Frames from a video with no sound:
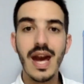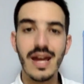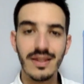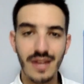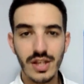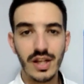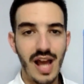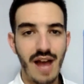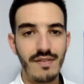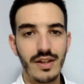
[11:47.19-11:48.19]
And then you're going
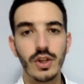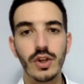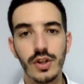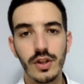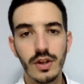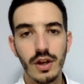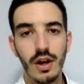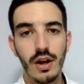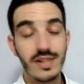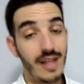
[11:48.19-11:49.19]
to have like a good
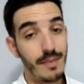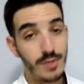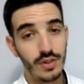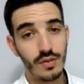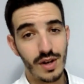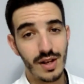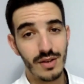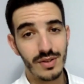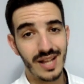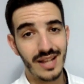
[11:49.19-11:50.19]
snapshot of what it
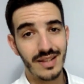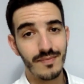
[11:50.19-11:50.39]
looks like.